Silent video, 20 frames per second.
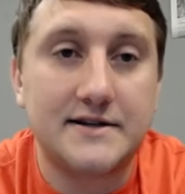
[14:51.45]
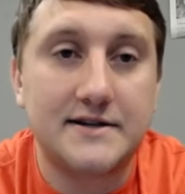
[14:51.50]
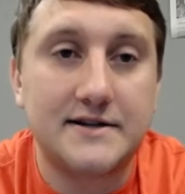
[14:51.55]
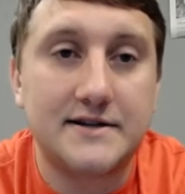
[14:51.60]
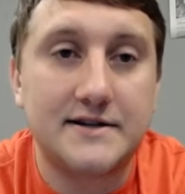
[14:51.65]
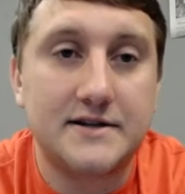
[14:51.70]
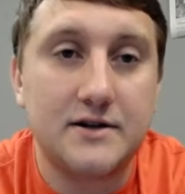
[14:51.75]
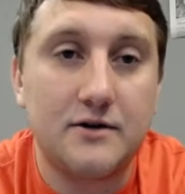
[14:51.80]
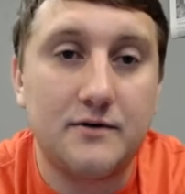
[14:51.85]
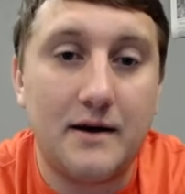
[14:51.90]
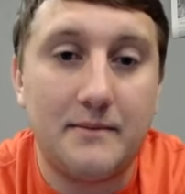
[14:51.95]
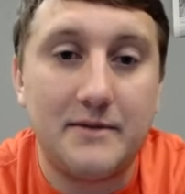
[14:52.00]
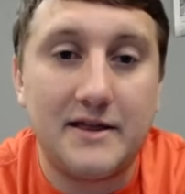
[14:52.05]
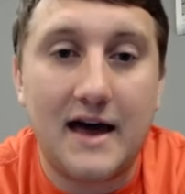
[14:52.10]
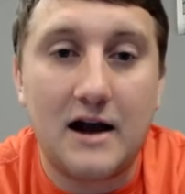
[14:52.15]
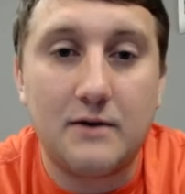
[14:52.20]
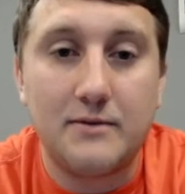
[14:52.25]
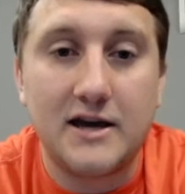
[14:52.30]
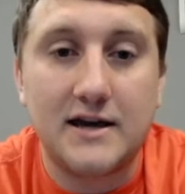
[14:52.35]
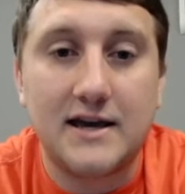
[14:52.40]
So, I mean,
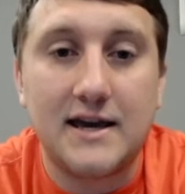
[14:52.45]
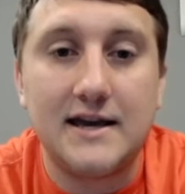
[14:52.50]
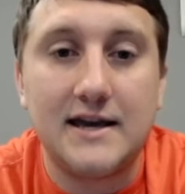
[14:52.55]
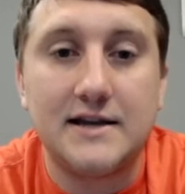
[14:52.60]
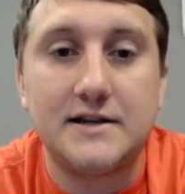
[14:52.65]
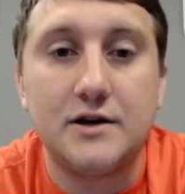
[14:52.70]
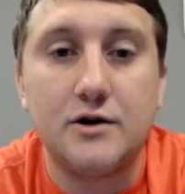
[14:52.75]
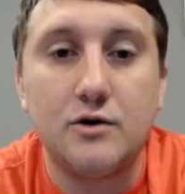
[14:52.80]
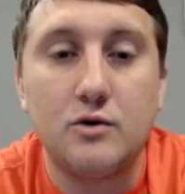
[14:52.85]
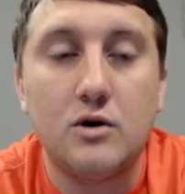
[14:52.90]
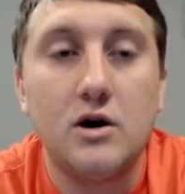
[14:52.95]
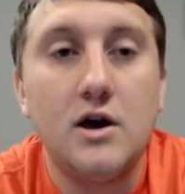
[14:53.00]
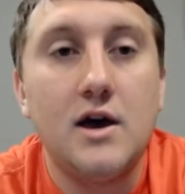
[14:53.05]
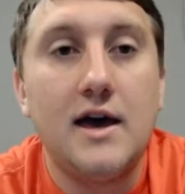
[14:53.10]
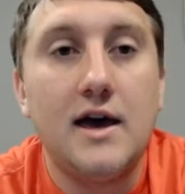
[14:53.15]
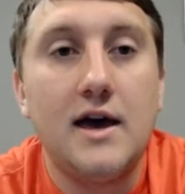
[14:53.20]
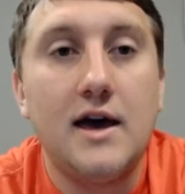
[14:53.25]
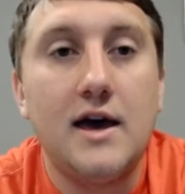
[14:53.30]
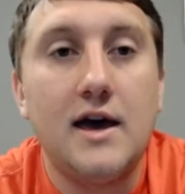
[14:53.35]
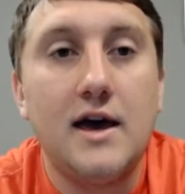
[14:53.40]
that'll be a key to
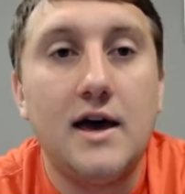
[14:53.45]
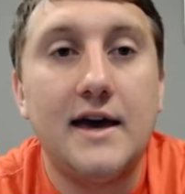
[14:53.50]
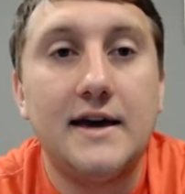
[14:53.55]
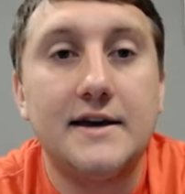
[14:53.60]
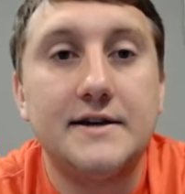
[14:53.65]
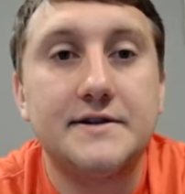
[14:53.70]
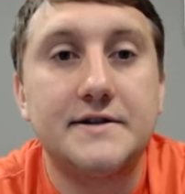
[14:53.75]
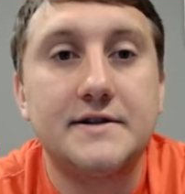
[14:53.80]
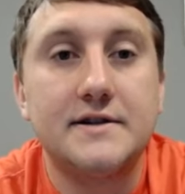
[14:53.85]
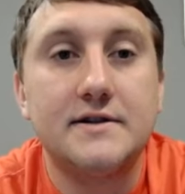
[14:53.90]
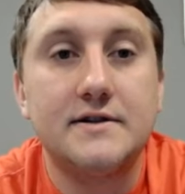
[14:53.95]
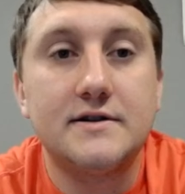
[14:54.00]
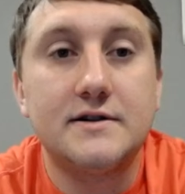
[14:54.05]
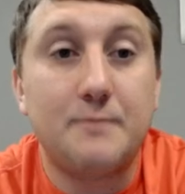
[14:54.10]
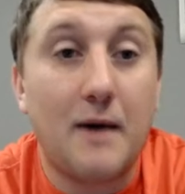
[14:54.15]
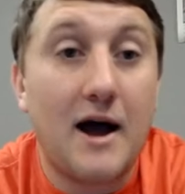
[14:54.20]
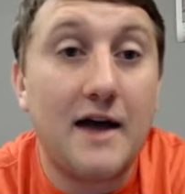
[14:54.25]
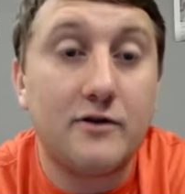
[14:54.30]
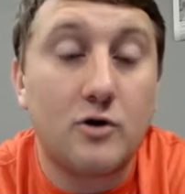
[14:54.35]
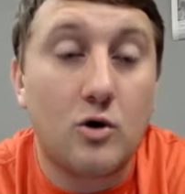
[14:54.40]
is
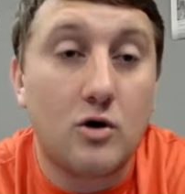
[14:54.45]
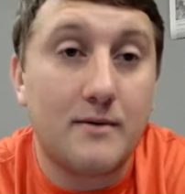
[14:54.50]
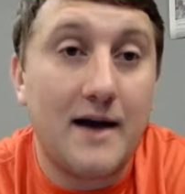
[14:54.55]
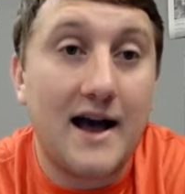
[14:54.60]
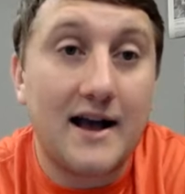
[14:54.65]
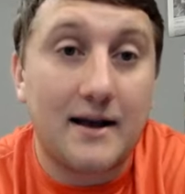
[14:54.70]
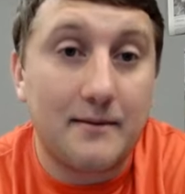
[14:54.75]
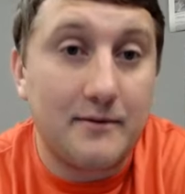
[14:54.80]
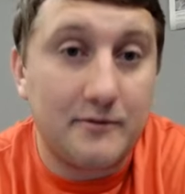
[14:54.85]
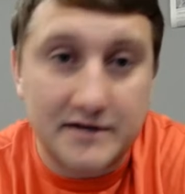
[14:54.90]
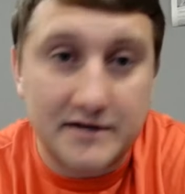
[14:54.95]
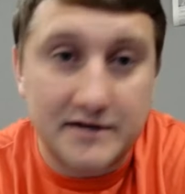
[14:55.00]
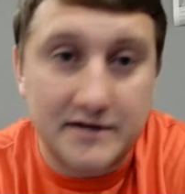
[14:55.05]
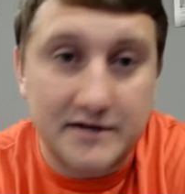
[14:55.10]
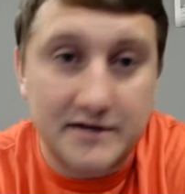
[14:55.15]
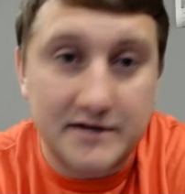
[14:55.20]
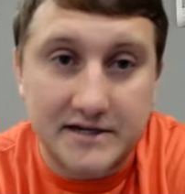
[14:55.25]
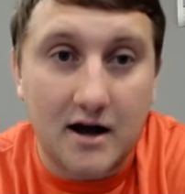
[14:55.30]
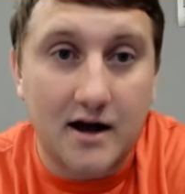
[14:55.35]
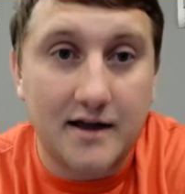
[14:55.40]
spying the quarterback. I mean, we
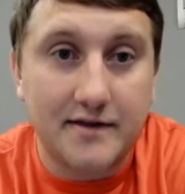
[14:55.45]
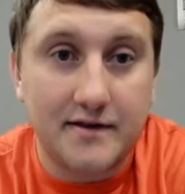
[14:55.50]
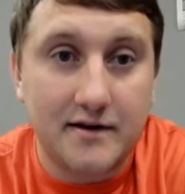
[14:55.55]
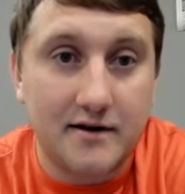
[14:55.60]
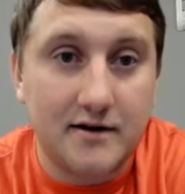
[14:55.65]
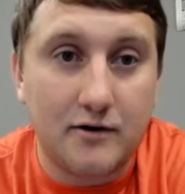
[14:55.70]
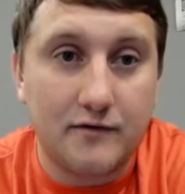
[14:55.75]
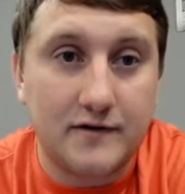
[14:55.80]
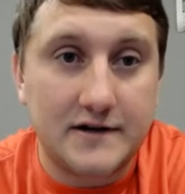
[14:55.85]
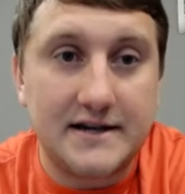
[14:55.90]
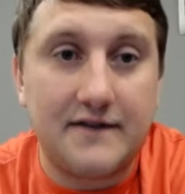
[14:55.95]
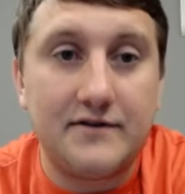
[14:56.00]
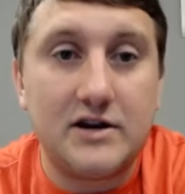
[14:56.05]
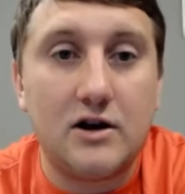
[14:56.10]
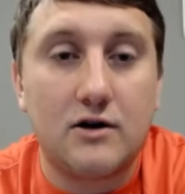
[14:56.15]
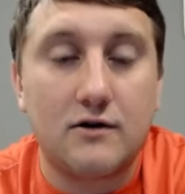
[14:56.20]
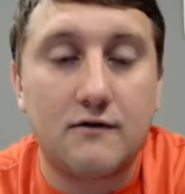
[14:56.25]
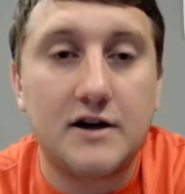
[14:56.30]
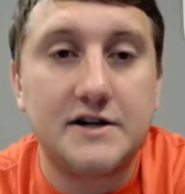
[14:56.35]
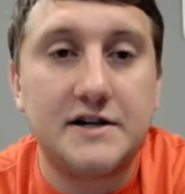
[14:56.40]
saw it, the over
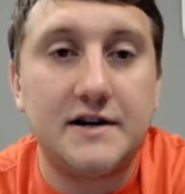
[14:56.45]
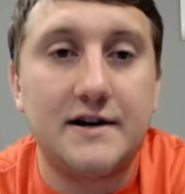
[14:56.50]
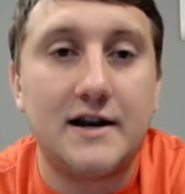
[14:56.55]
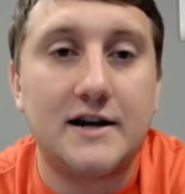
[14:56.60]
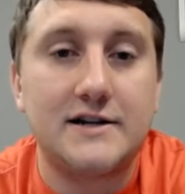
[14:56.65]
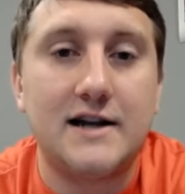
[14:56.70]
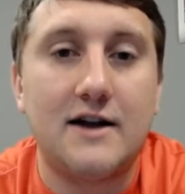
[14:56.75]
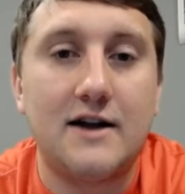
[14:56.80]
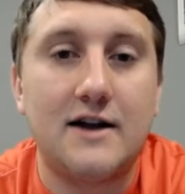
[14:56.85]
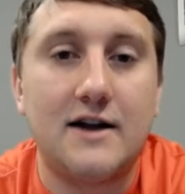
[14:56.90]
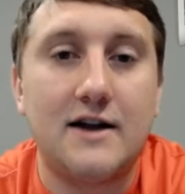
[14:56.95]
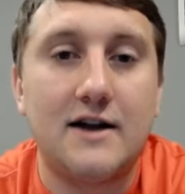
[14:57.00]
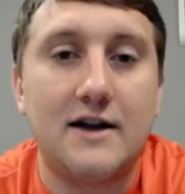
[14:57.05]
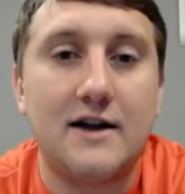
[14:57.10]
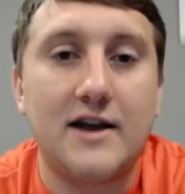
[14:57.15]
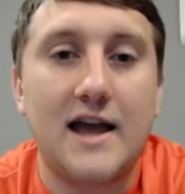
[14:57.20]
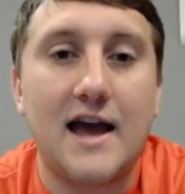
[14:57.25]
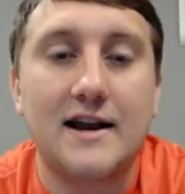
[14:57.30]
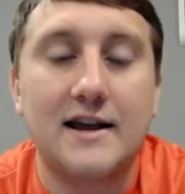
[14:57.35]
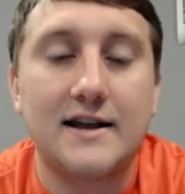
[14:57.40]
70-yard rushing touchdown he
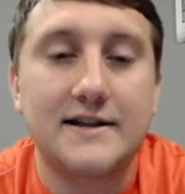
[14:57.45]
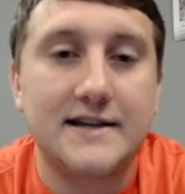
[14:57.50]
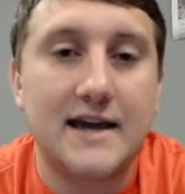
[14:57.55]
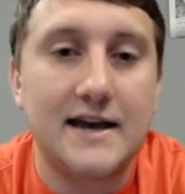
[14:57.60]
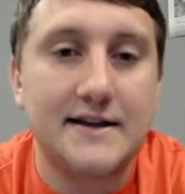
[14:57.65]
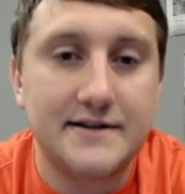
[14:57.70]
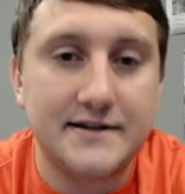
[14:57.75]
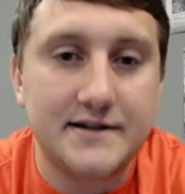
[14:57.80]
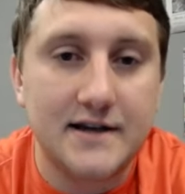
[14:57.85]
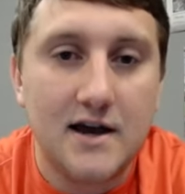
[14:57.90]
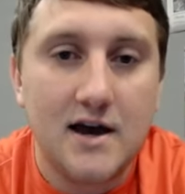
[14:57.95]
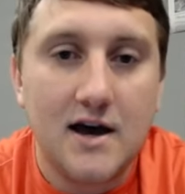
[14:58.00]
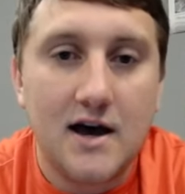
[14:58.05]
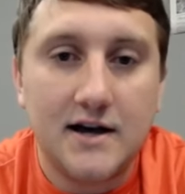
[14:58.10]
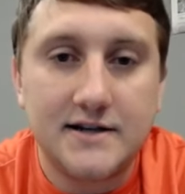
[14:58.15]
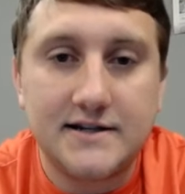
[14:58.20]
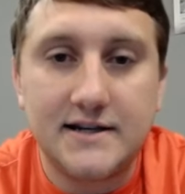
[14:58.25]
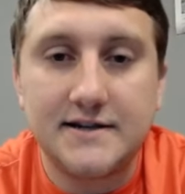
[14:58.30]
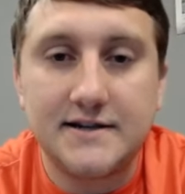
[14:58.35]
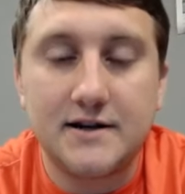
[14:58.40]
had against Kansas
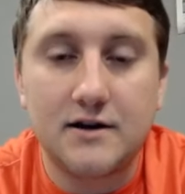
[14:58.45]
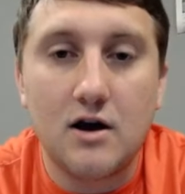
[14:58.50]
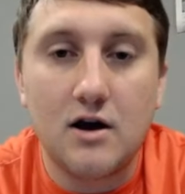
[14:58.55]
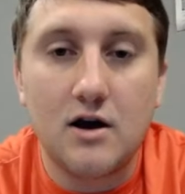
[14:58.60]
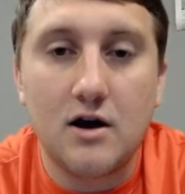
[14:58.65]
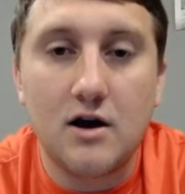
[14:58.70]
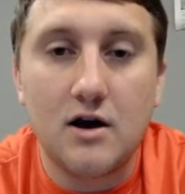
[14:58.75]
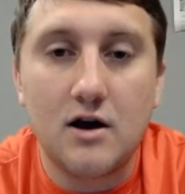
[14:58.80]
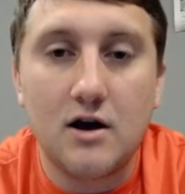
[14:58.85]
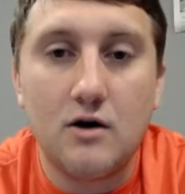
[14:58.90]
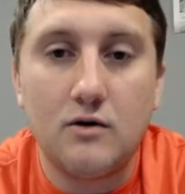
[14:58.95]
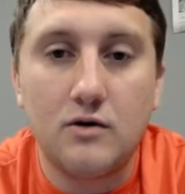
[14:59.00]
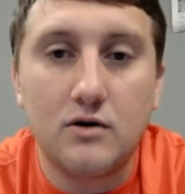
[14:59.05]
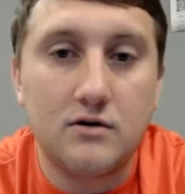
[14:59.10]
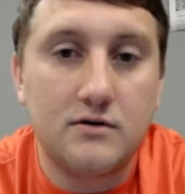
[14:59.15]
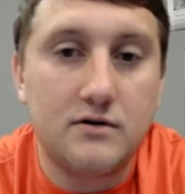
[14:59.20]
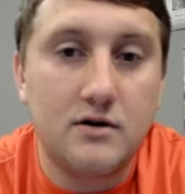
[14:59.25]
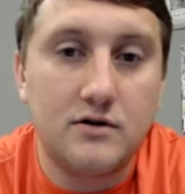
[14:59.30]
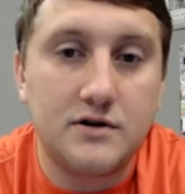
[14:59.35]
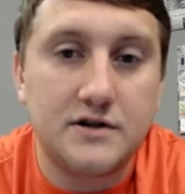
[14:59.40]
a season ago,
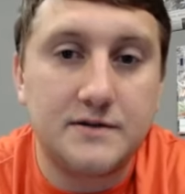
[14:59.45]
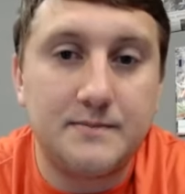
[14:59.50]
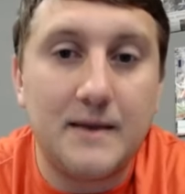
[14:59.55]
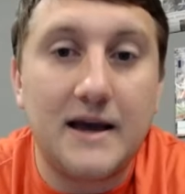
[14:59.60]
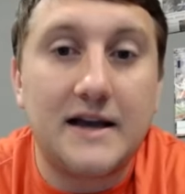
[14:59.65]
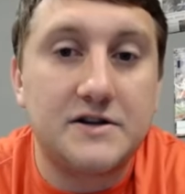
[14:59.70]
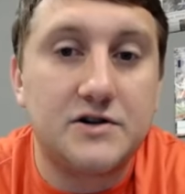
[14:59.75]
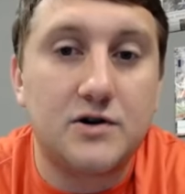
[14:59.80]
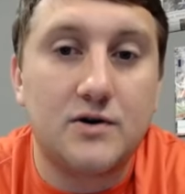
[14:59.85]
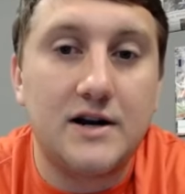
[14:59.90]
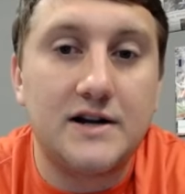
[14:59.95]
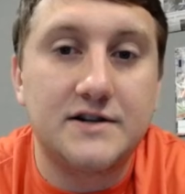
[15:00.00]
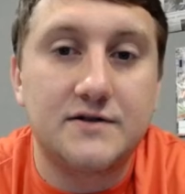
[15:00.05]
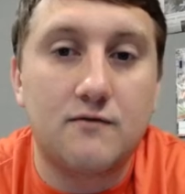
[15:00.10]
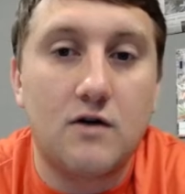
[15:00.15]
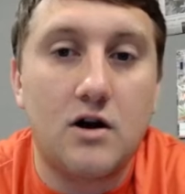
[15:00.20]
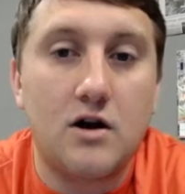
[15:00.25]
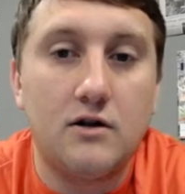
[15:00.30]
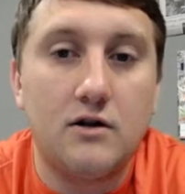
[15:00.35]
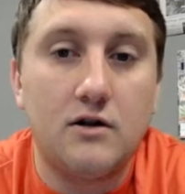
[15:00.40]
or just making sure he
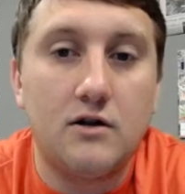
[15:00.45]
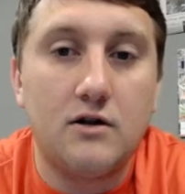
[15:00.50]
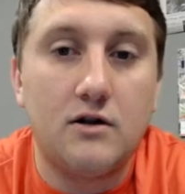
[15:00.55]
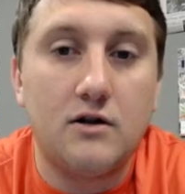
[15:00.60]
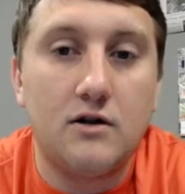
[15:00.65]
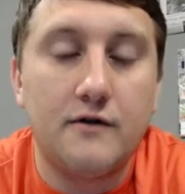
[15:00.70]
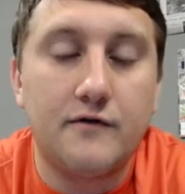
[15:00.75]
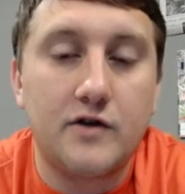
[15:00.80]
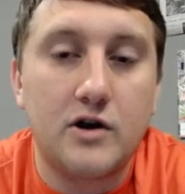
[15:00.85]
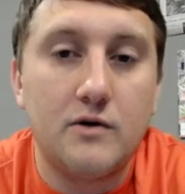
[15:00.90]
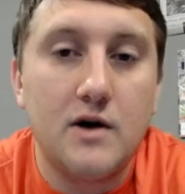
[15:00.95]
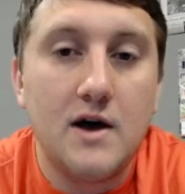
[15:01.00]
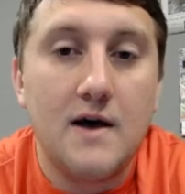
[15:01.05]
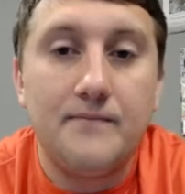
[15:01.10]
doesn't run all over you.